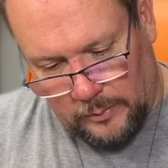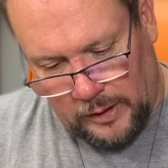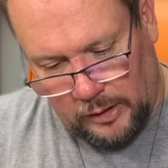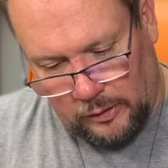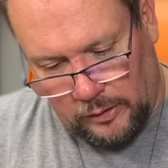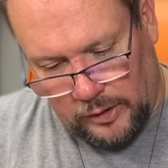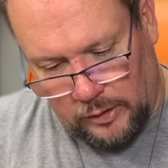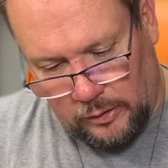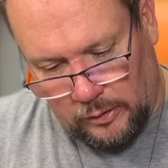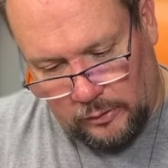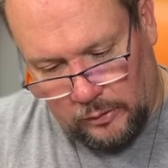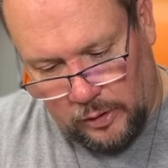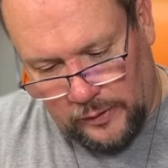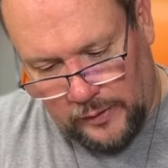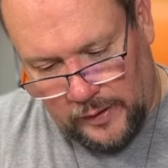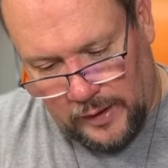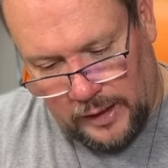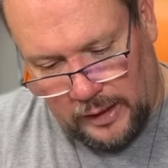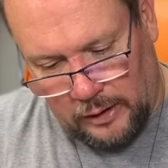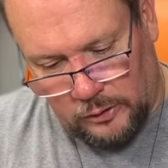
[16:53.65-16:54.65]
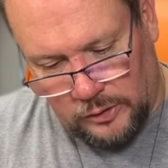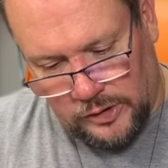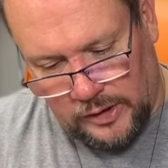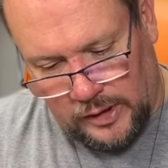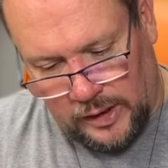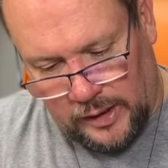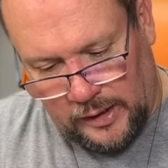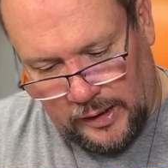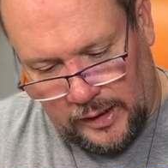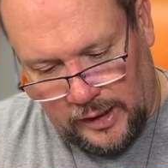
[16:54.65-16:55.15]
out here along the
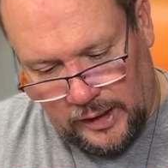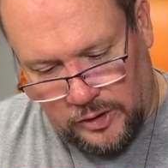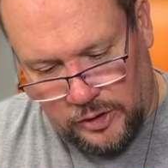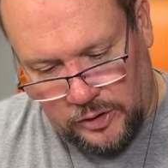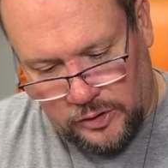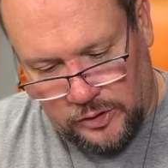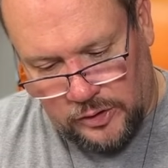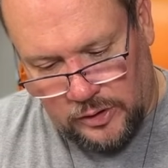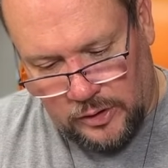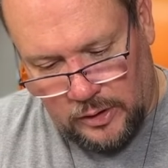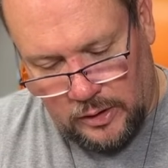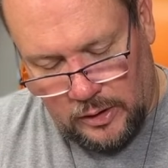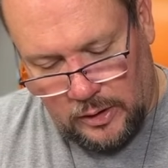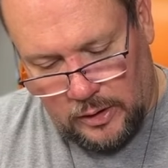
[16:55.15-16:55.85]
outside edges,